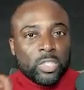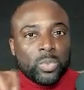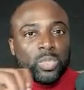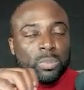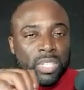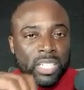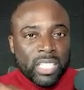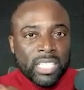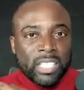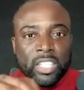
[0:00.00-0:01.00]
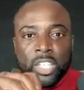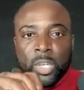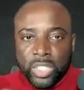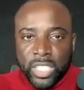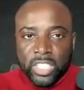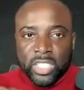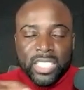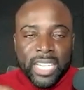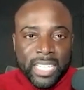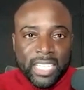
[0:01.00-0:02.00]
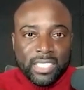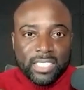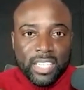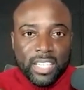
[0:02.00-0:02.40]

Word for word: you sprinkle in the negotiation techniques.